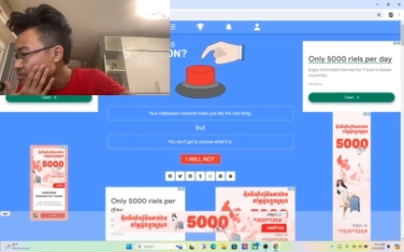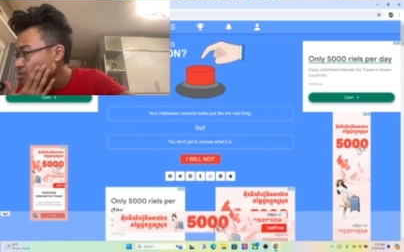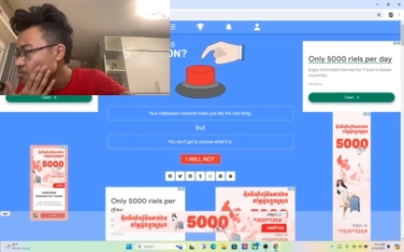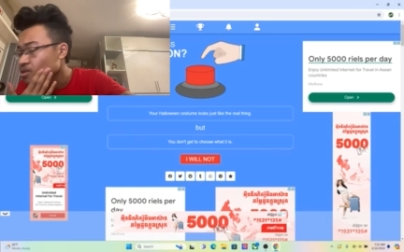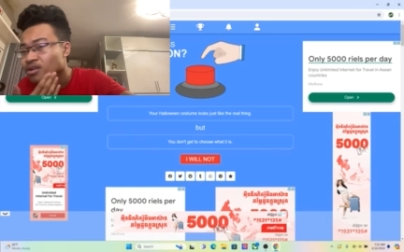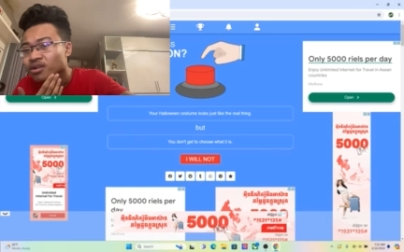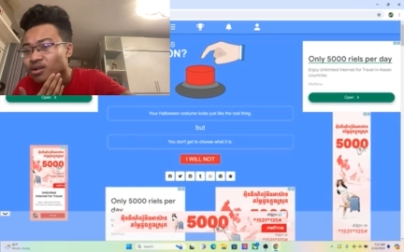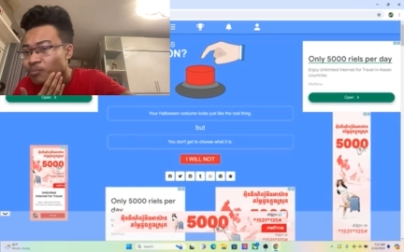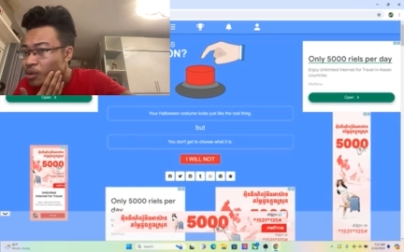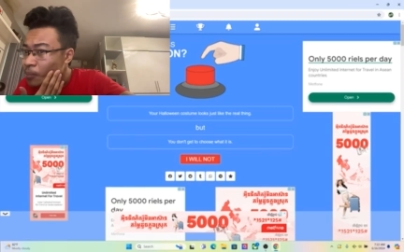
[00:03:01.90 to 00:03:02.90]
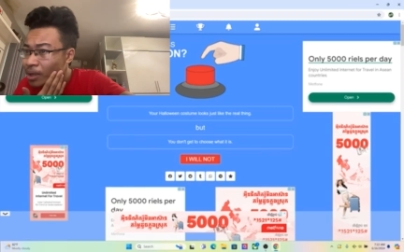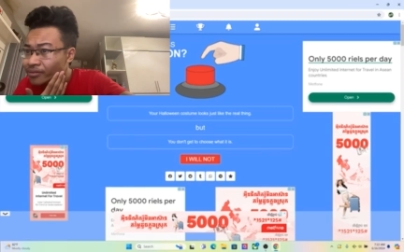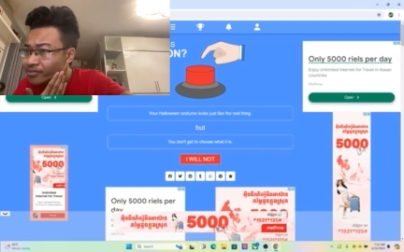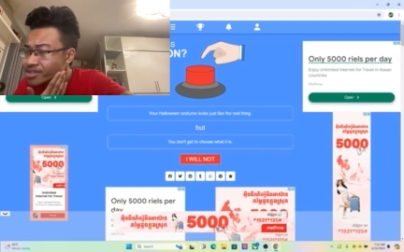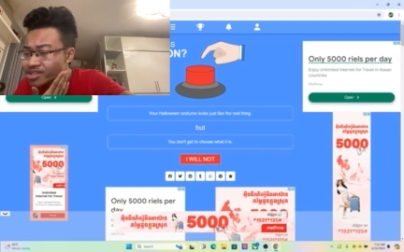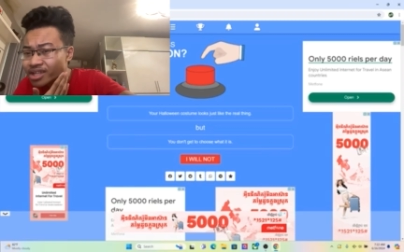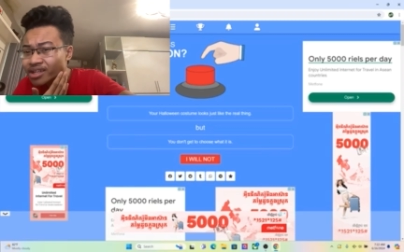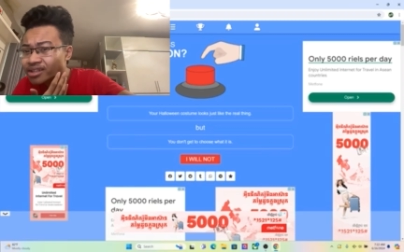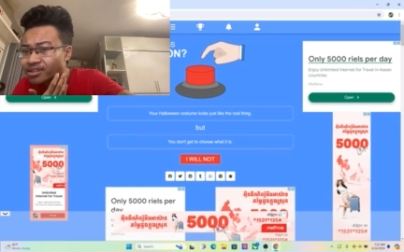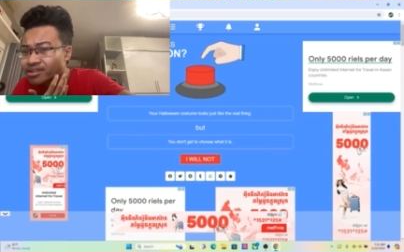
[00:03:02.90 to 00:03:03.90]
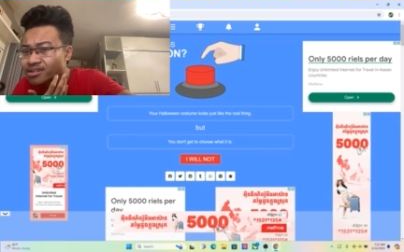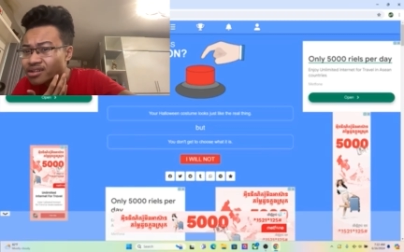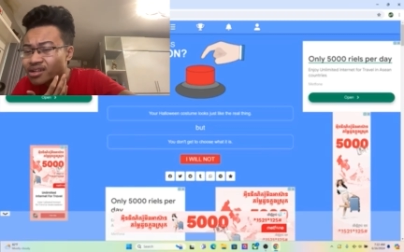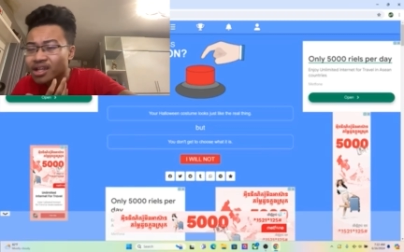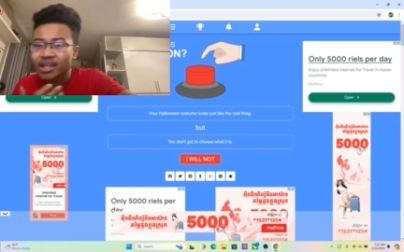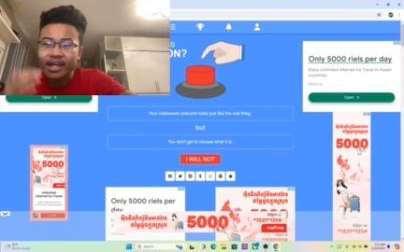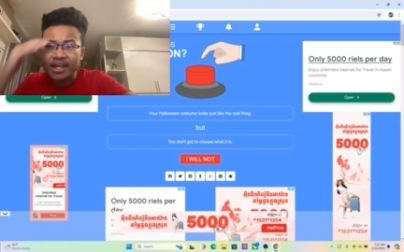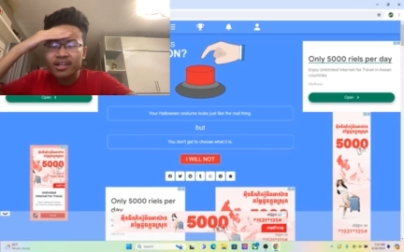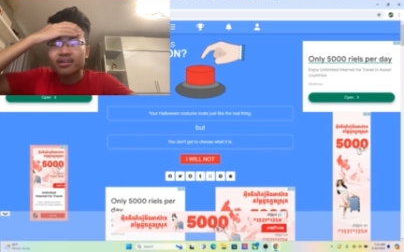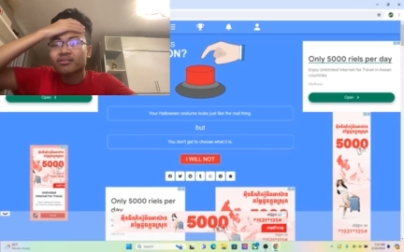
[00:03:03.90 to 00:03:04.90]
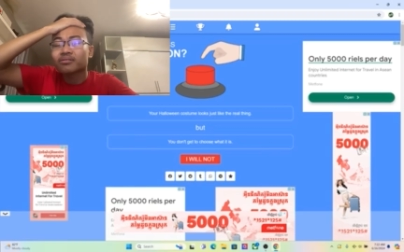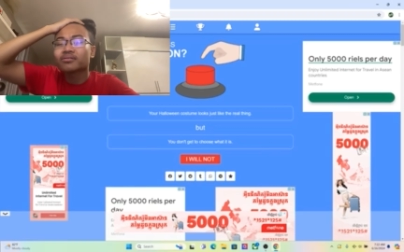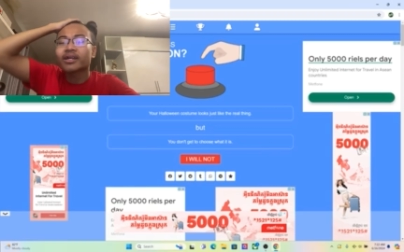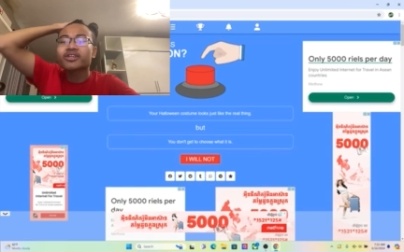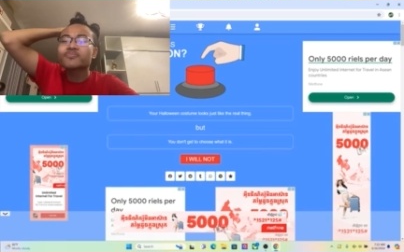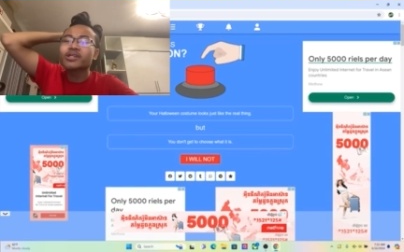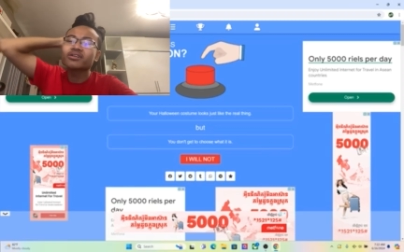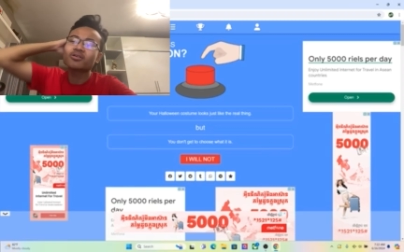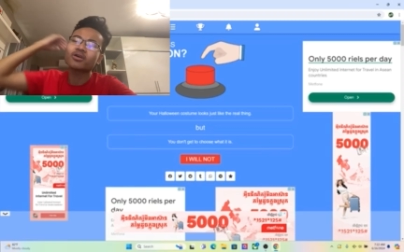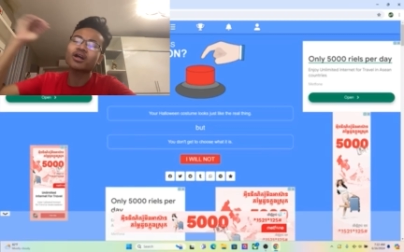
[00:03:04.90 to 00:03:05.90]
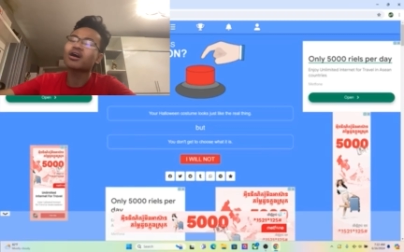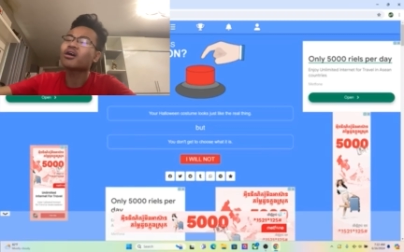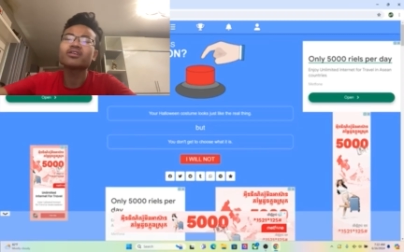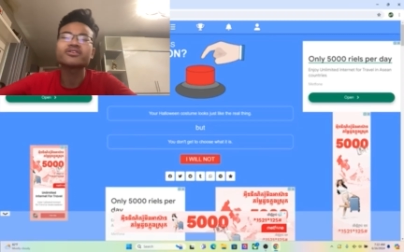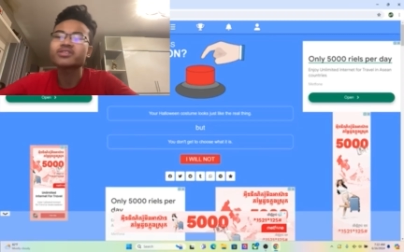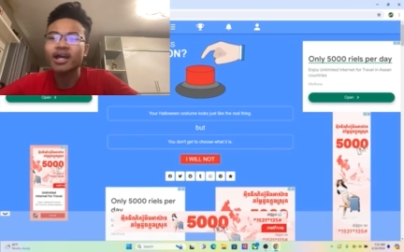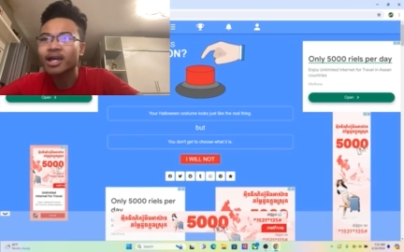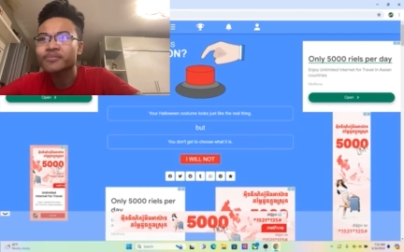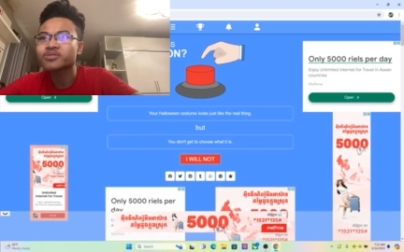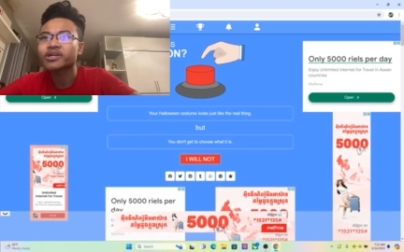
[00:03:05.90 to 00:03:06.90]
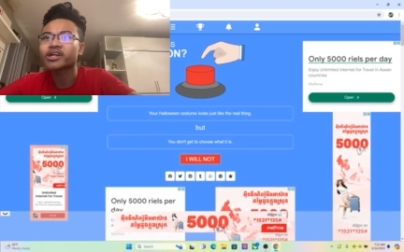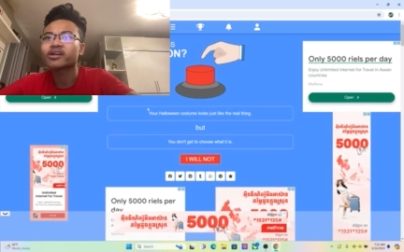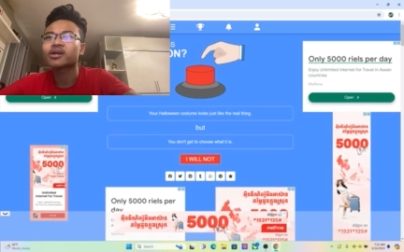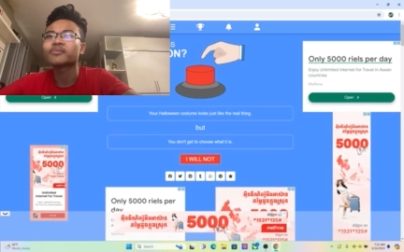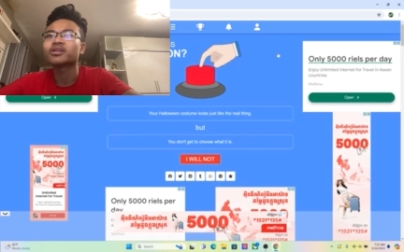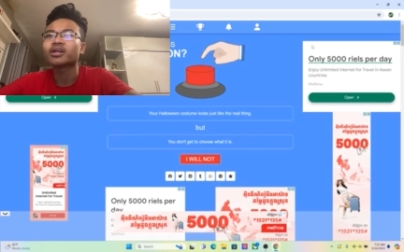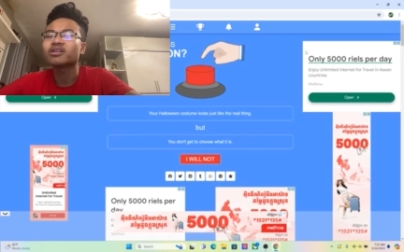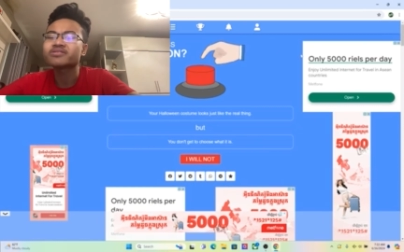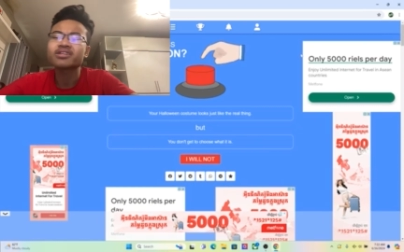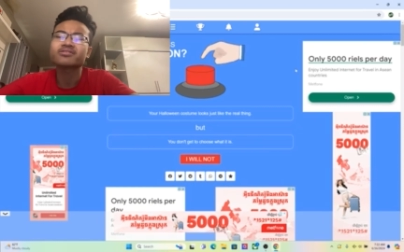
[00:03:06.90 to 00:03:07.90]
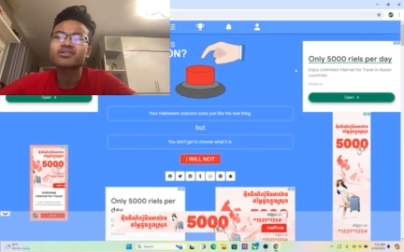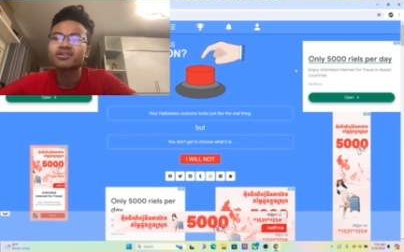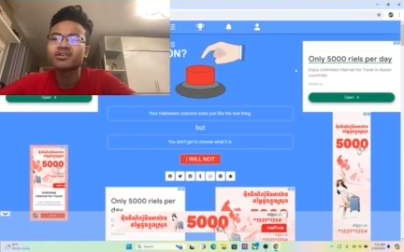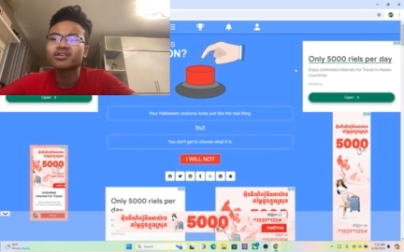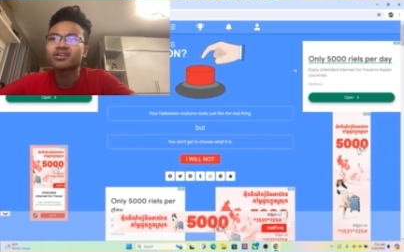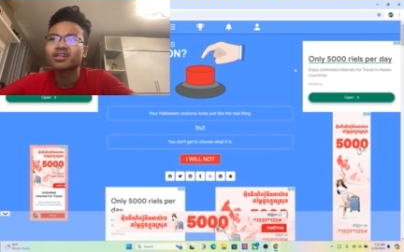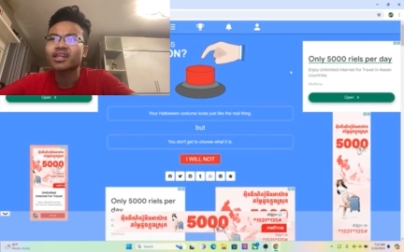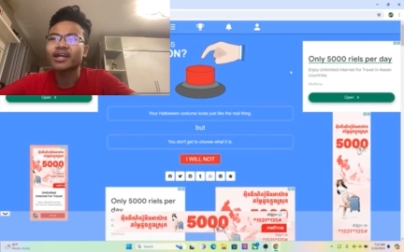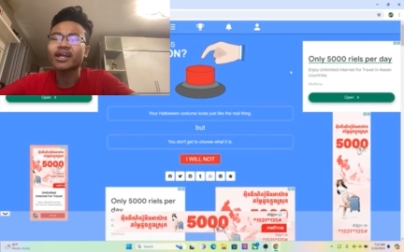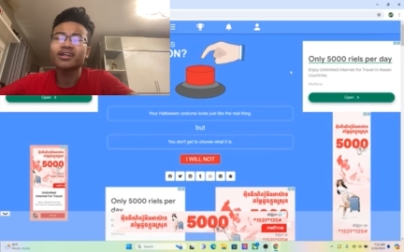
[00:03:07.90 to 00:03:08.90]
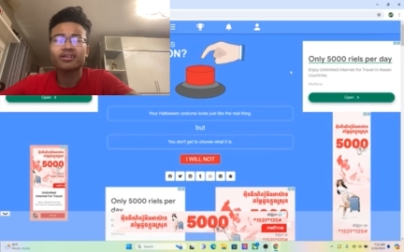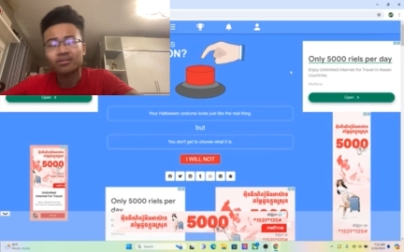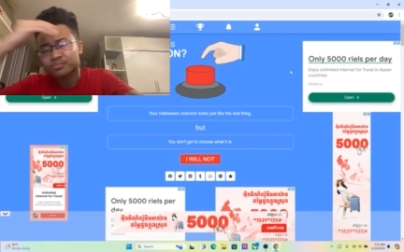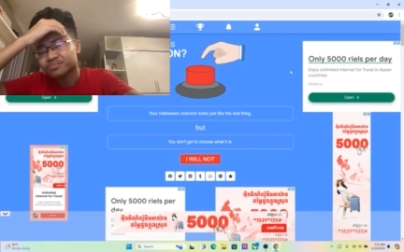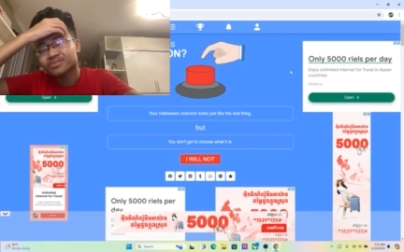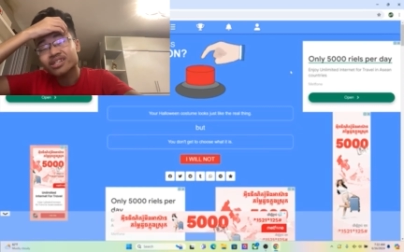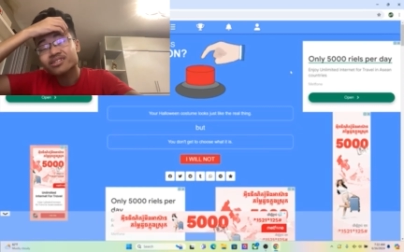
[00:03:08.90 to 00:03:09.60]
views per month and shit like that. Like I don't know. Like it's been going all this time. It's been going. On. Just, like I don't know. That's